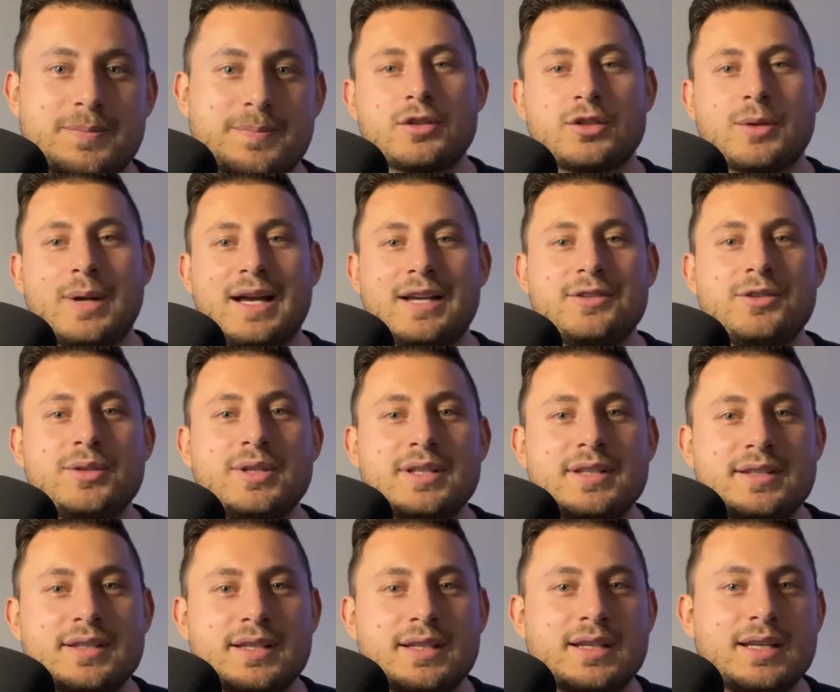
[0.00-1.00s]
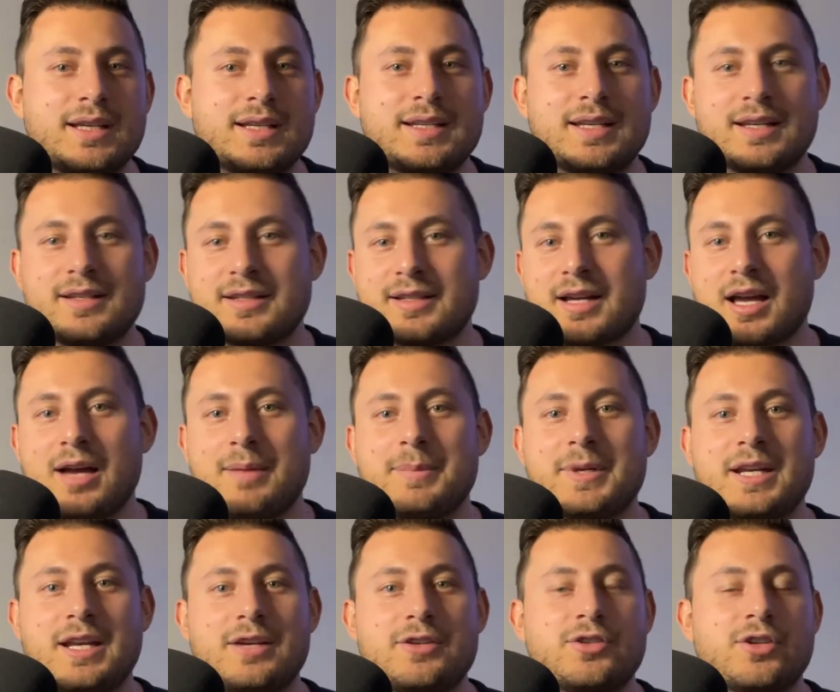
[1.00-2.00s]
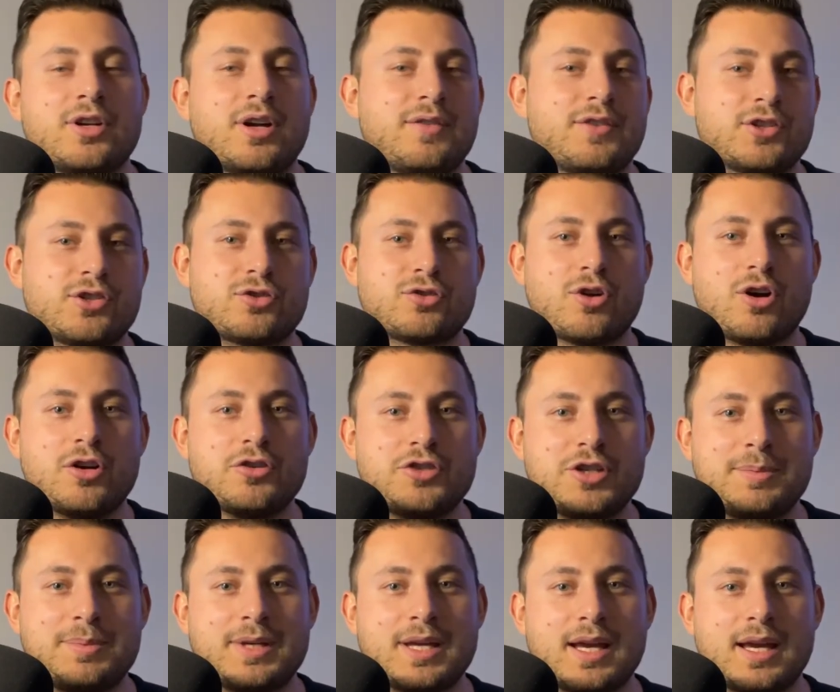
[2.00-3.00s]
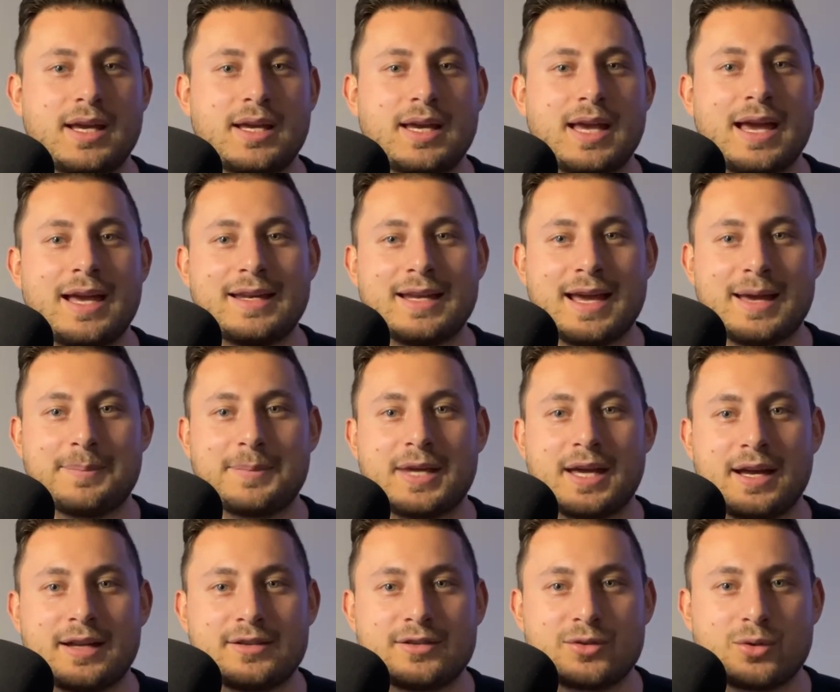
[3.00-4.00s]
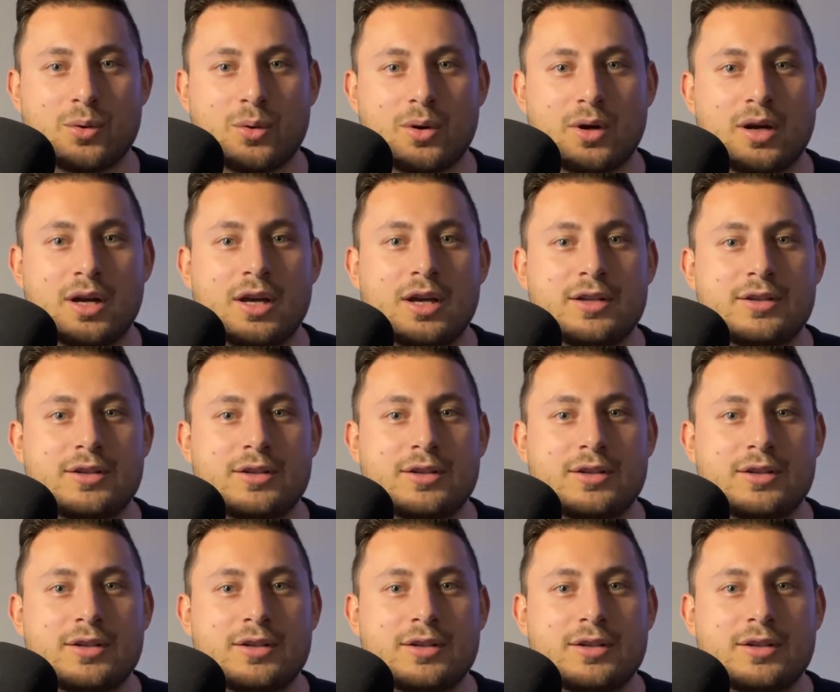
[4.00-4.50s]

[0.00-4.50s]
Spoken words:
So as you can see, it takes a combination of a strong GPA and MCAT score